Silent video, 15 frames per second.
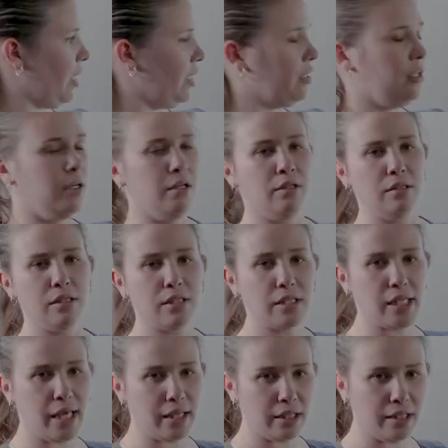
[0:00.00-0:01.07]
that
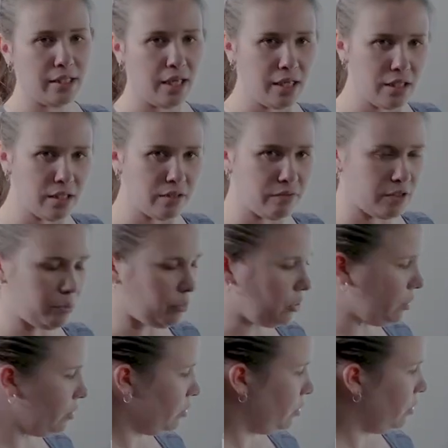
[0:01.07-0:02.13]
slightly negative
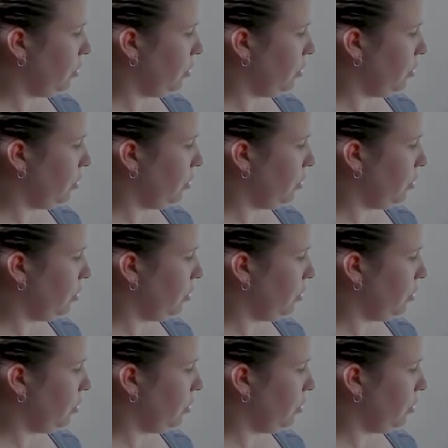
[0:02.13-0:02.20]
number,